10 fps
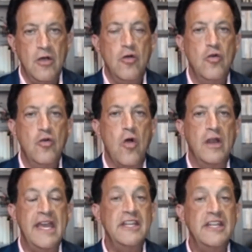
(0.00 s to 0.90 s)
who
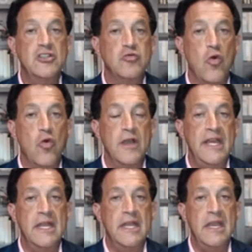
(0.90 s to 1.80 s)
are getting sworn
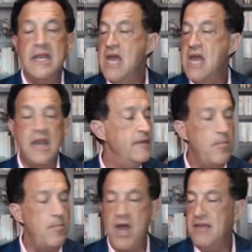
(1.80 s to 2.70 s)
in, not on
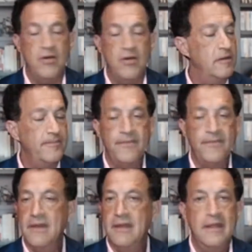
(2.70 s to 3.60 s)
the Bible.
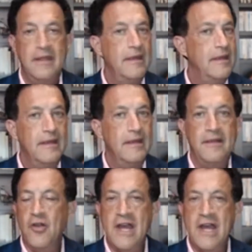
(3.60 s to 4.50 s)

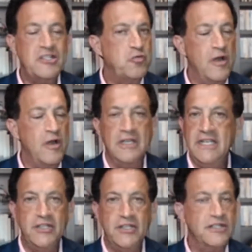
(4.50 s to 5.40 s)
They're not sworn
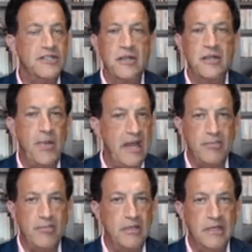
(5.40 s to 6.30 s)
allegiance to the
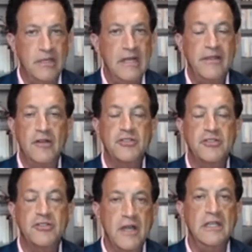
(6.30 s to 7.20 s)
Bible. They're
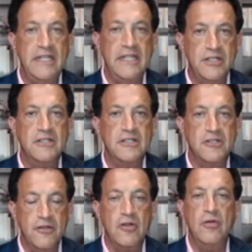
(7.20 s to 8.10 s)
sworn allegiance
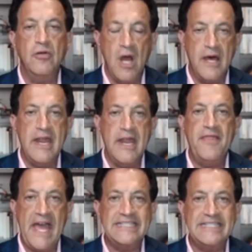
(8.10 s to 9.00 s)
to the Quran.
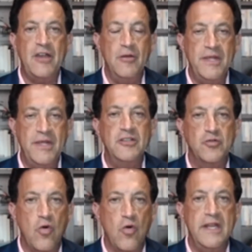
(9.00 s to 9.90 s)
And that's how they're being
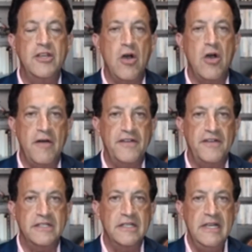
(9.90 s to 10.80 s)
sworn into
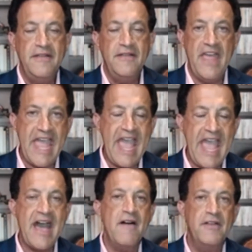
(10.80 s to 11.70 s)
office. They
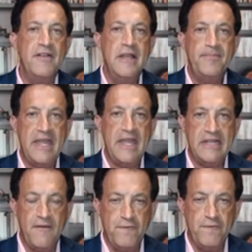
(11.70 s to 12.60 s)
have
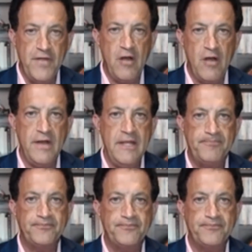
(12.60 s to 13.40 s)
a very